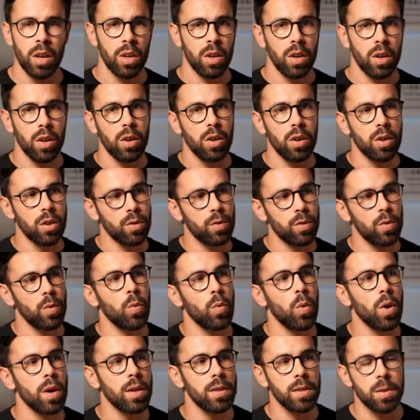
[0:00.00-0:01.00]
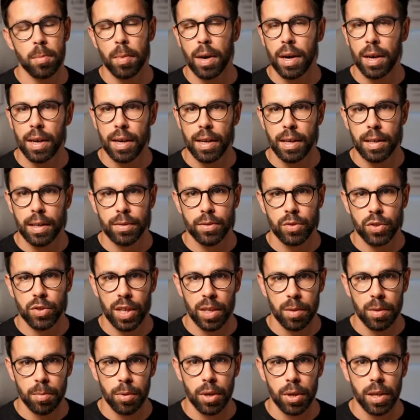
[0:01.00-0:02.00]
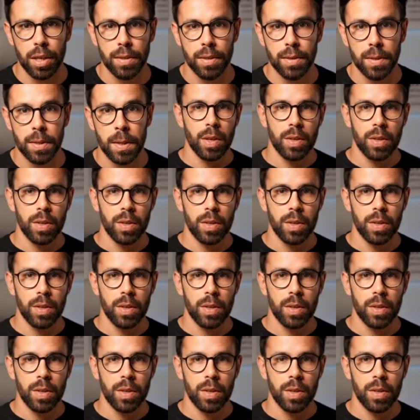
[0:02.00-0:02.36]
or the ones by JetBrains.